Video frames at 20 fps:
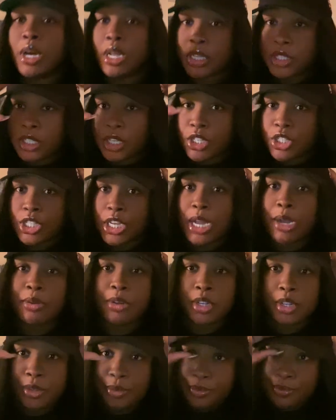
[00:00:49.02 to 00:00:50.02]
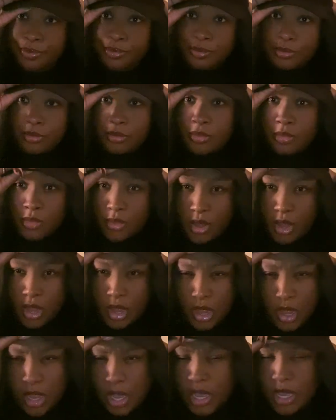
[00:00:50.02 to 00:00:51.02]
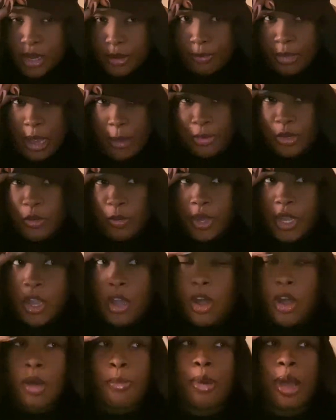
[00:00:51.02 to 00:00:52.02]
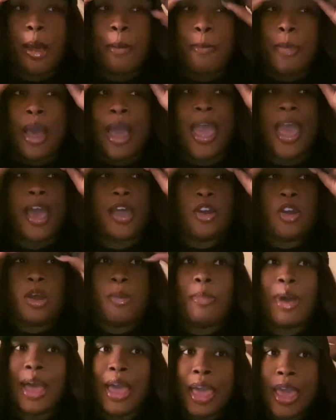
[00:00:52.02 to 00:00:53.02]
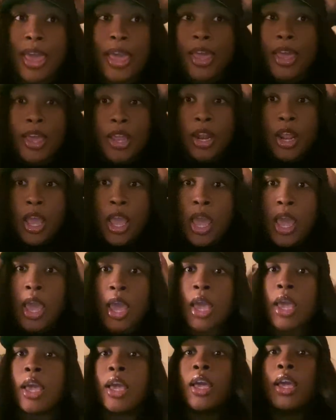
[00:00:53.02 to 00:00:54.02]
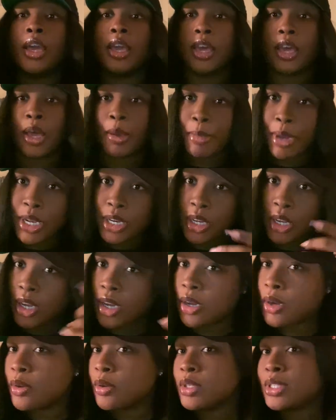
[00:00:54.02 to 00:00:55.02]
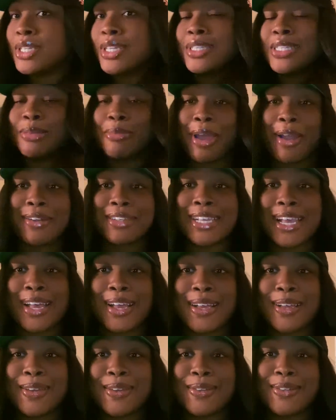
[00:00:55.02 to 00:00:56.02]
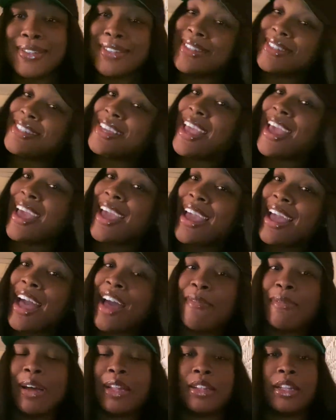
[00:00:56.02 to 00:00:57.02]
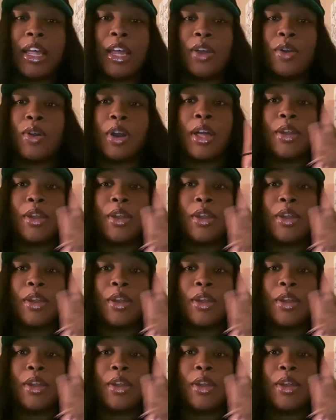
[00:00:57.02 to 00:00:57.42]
Took a shower. I done popped a wig on, popped my hat on my head, and I'm about to go to Tamara's house. Yay, I have my light on.